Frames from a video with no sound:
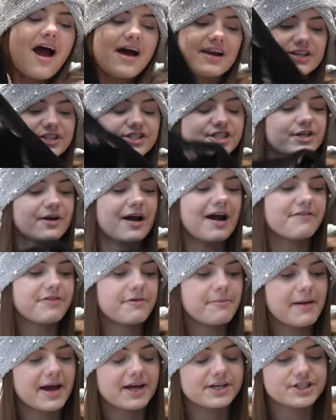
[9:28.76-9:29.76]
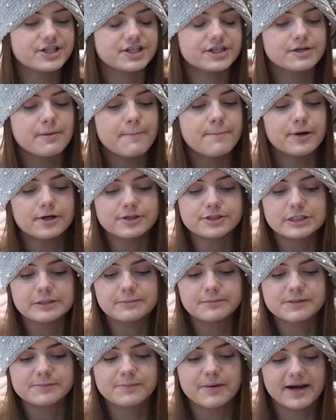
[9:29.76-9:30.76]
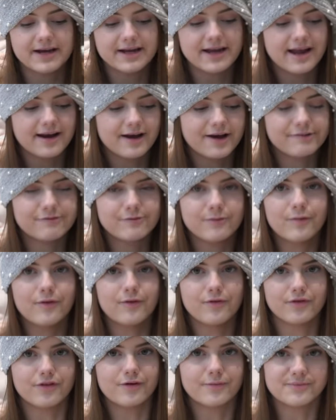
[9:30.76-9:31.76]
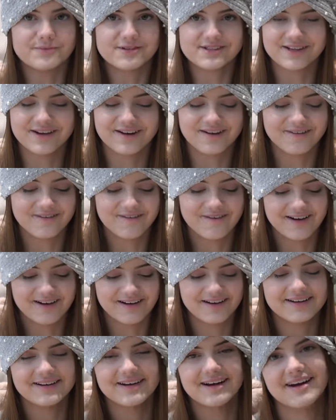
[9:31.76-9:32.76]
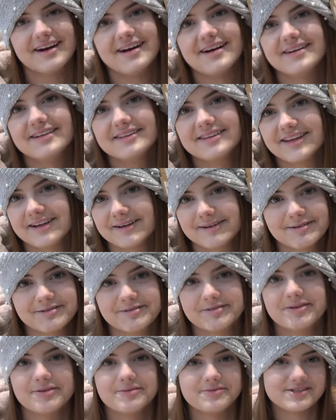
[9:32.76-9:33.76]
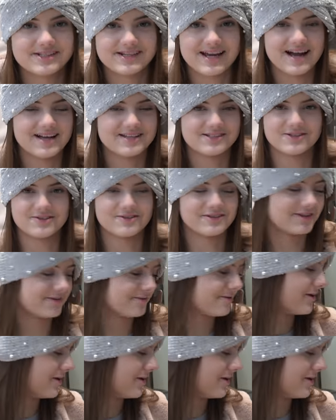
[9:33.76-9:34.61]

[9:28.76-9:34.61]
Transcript: And I do have a matching the bottoms, but again, I've worn them, so they're upstairs or in the